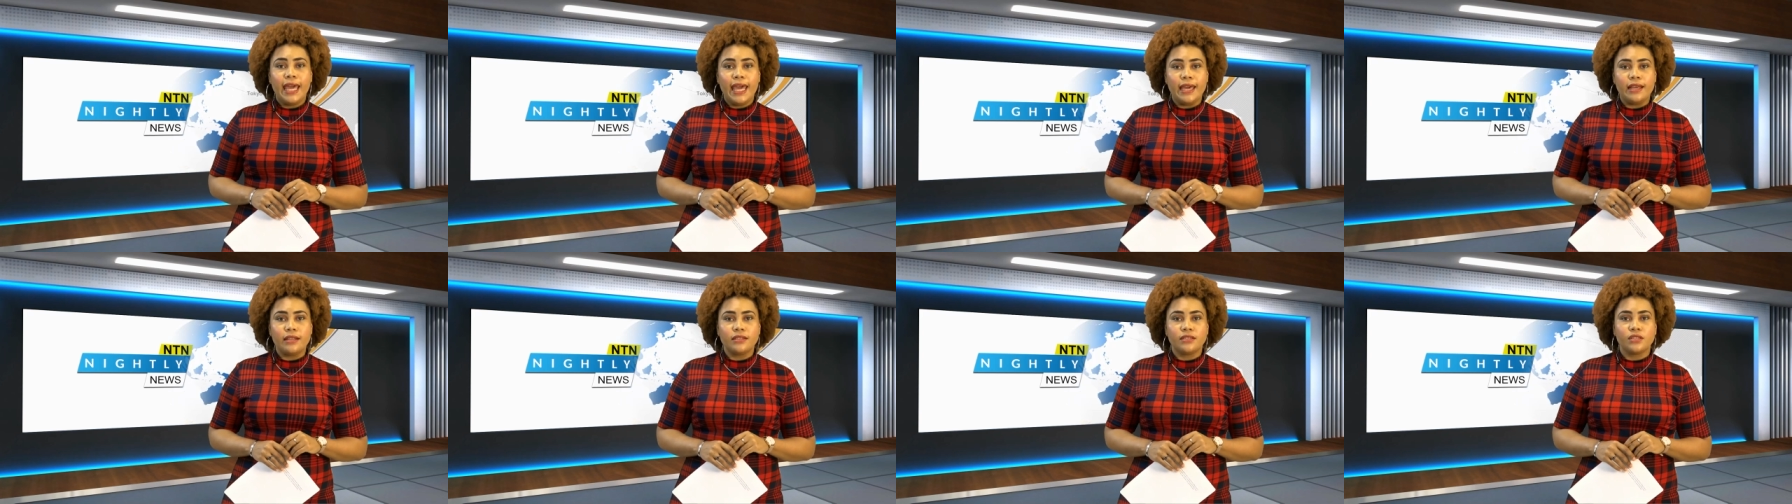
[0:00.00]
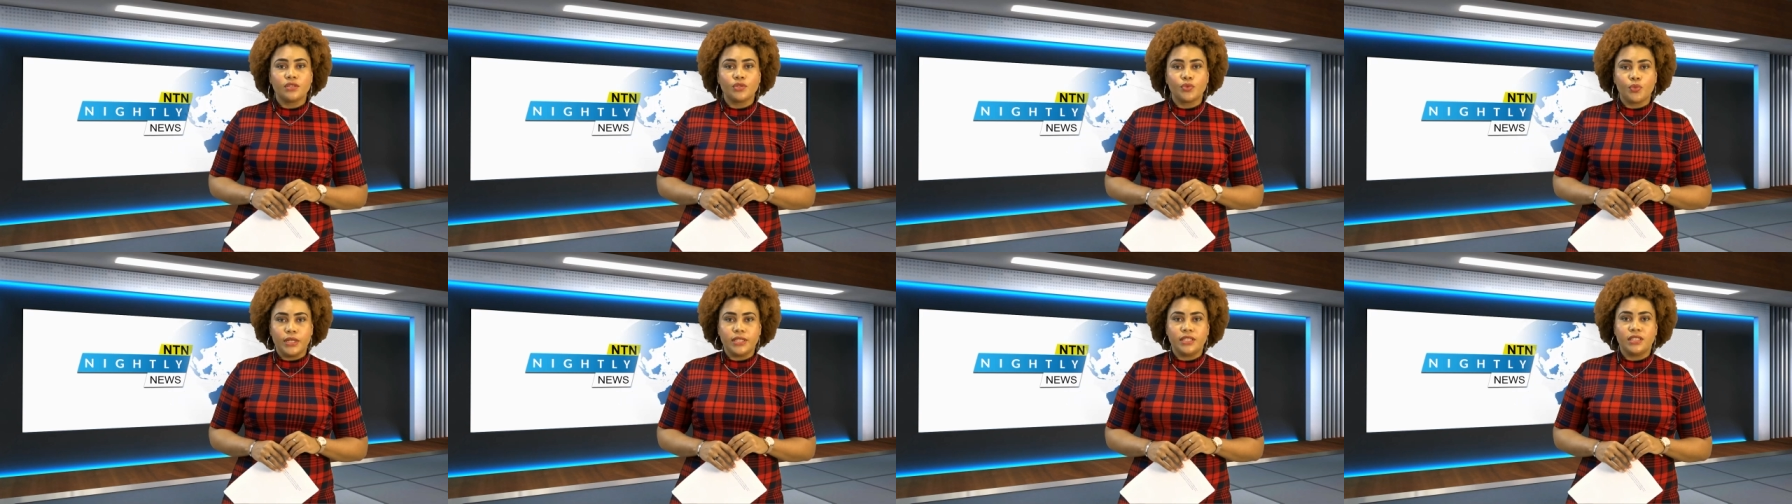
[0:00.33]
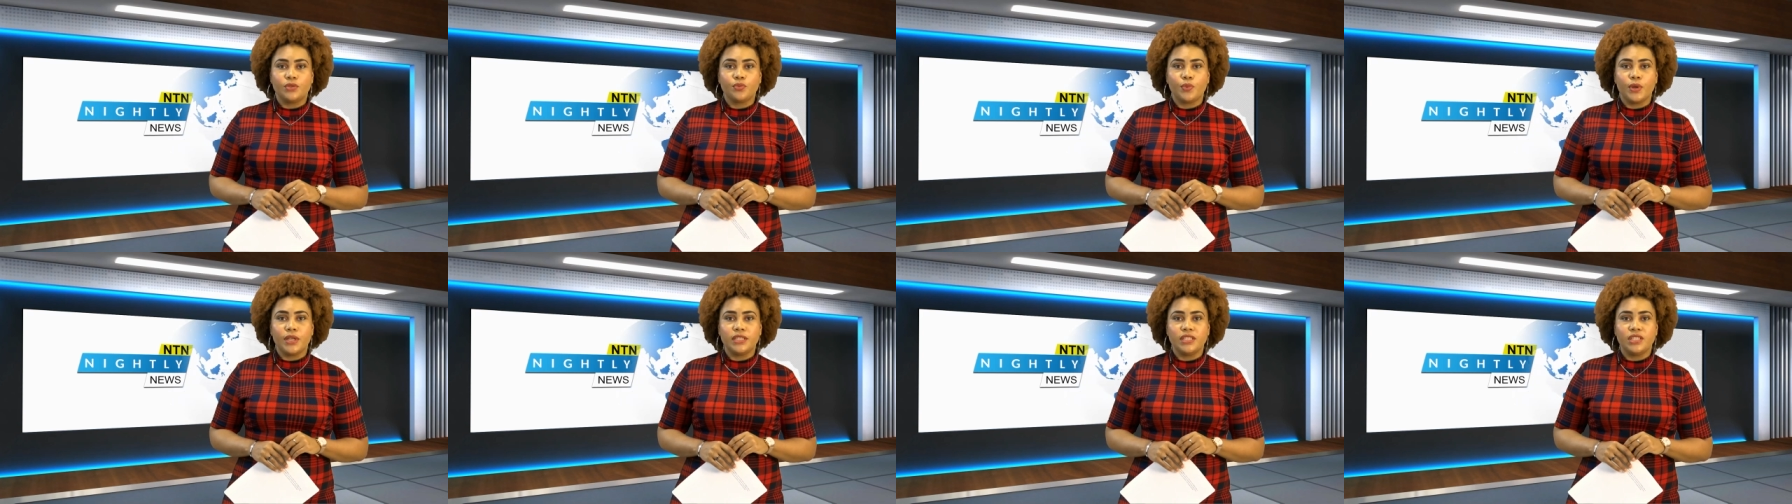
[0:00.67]
8,
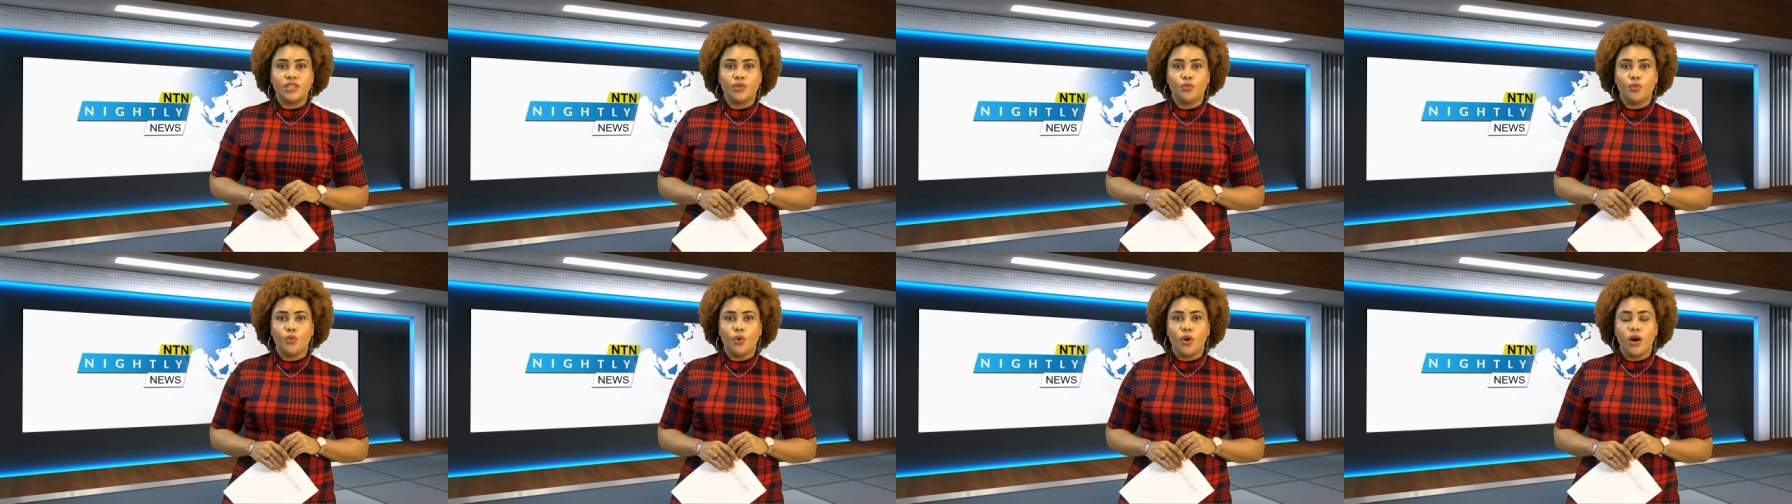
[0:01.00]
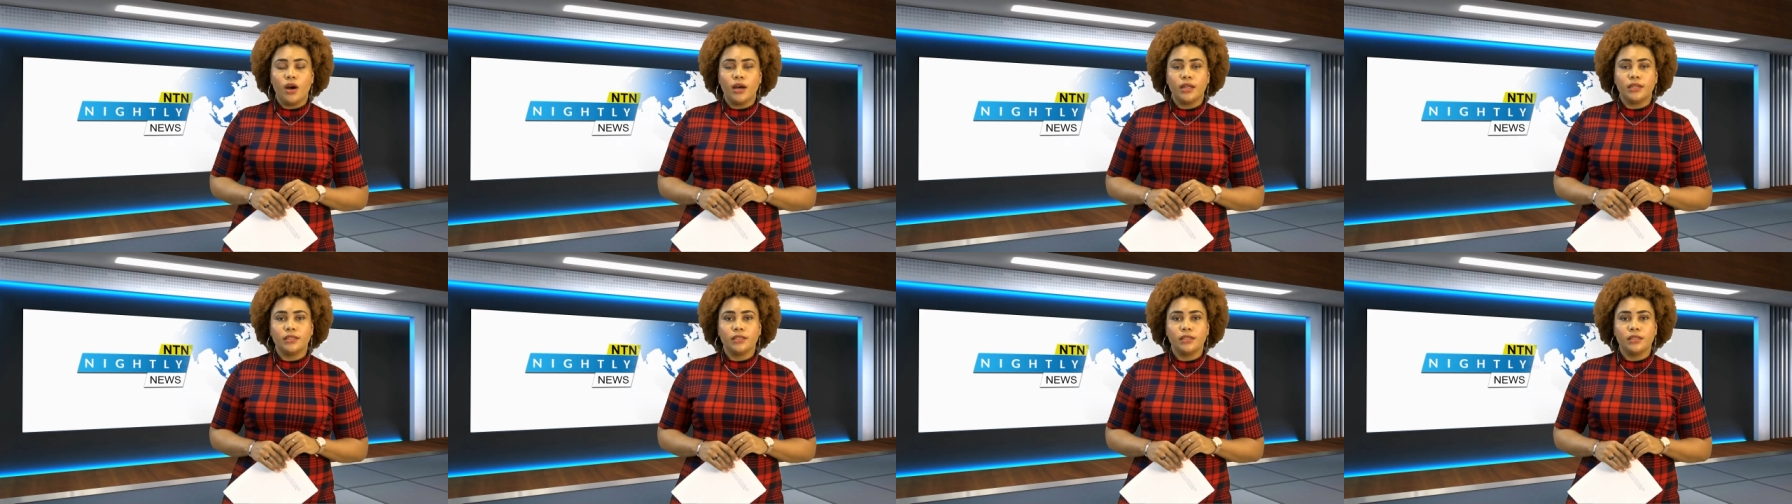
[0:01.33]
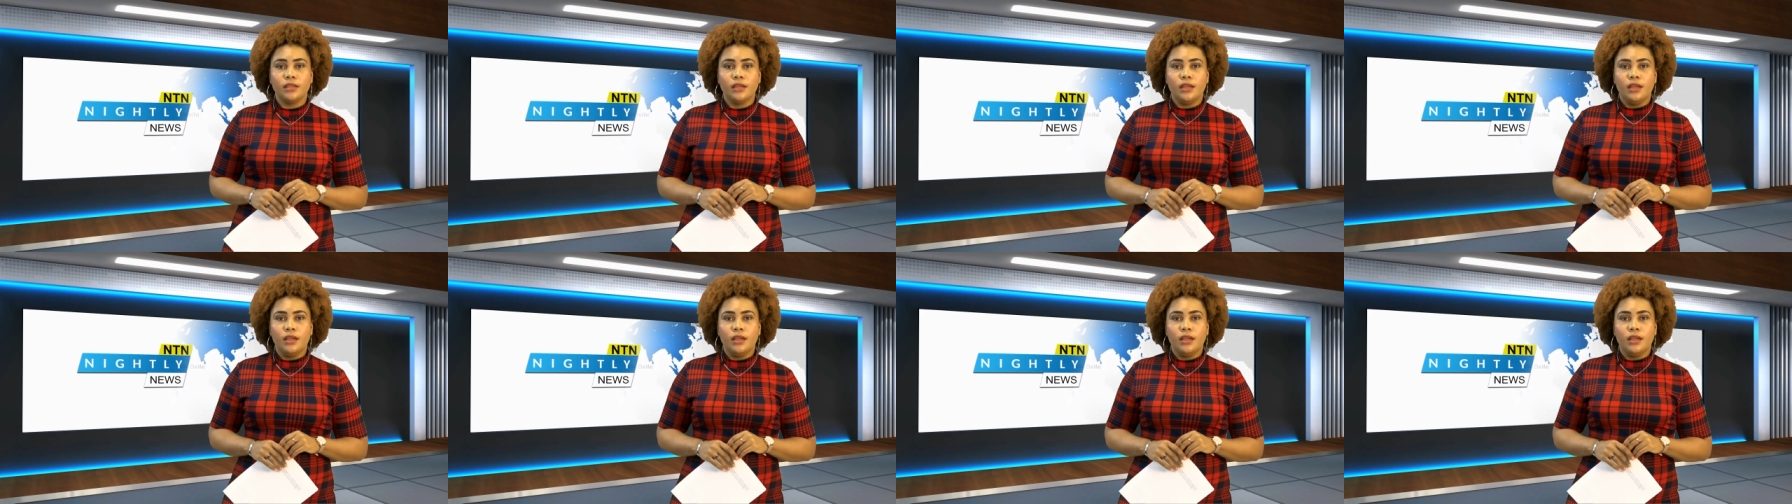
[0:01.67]
2021.